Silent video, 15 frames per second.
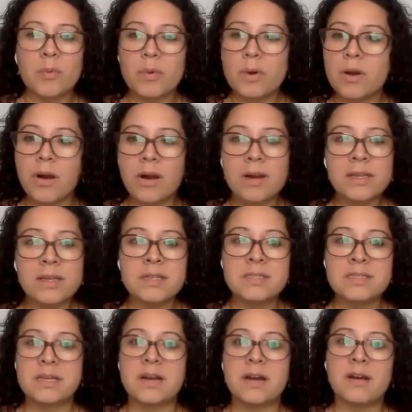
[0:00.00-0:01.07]
But
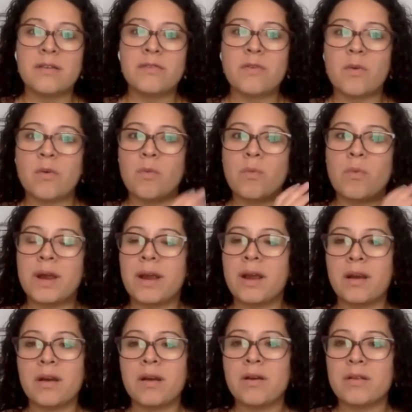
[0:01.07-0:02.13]
regardless of
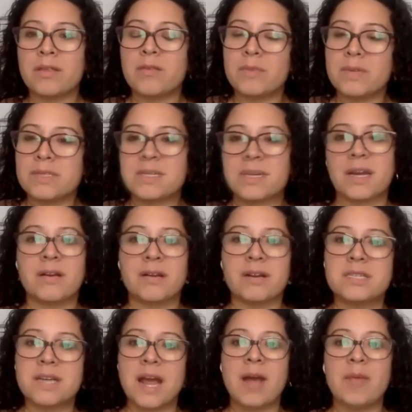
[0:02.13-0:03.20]
where the
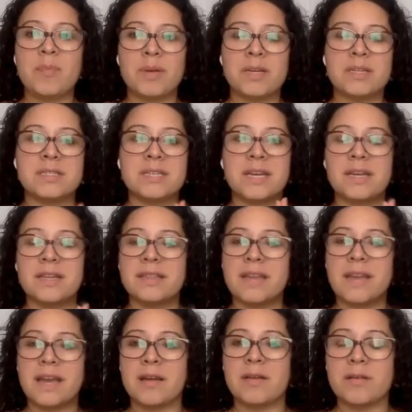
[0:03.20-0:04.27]
miscarriage happened
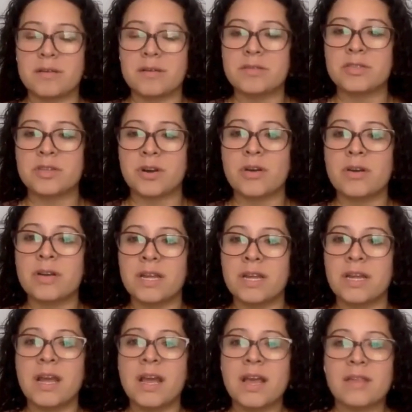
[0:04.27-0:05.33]
in that
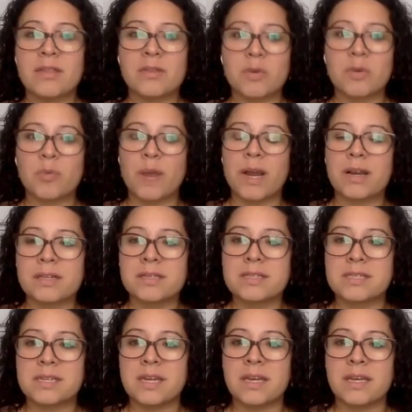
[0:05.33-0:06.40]
journey through
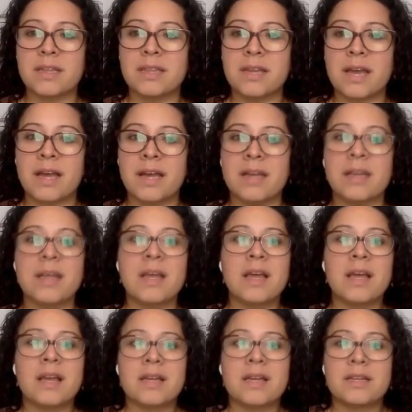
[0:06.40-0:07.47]
pregnancy that
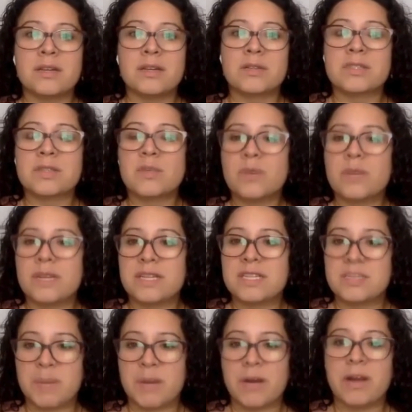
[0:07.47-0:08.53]
someone
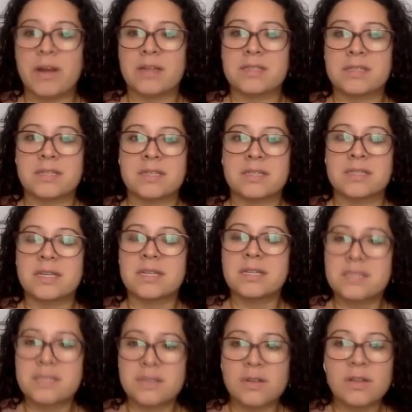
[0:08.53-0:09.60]
experiences,
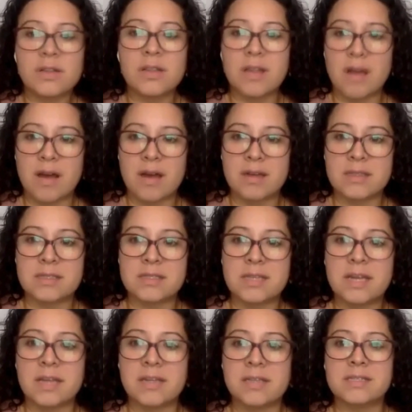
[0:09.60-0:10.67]
it's still a loss,
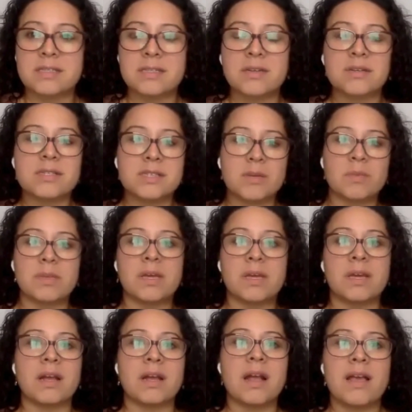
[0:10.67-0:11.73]
and it's still
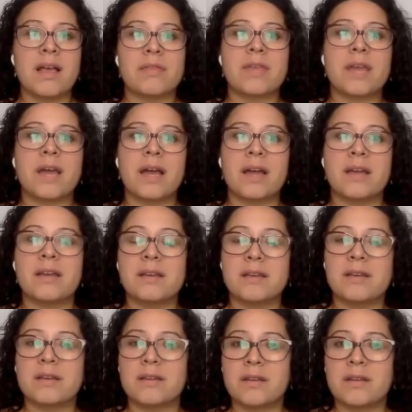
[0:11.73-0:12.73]
something that